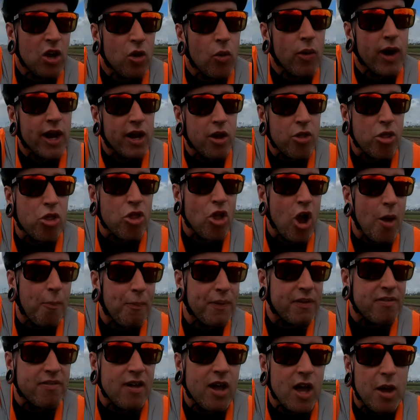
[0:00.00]
We're gonna stop
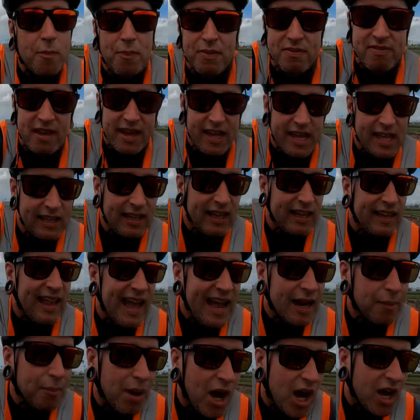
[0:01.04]
at a particular
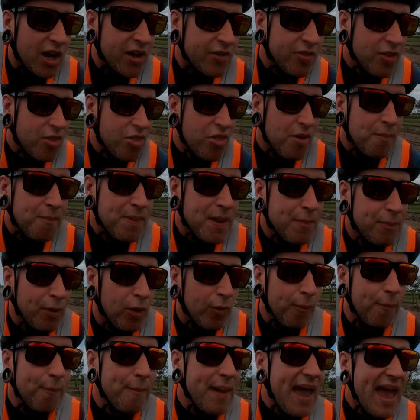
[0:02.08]
landmark that some
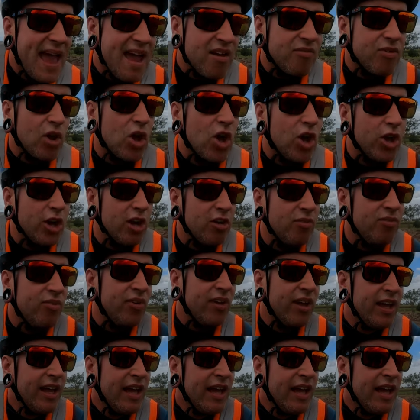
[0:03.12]
people may have heard of.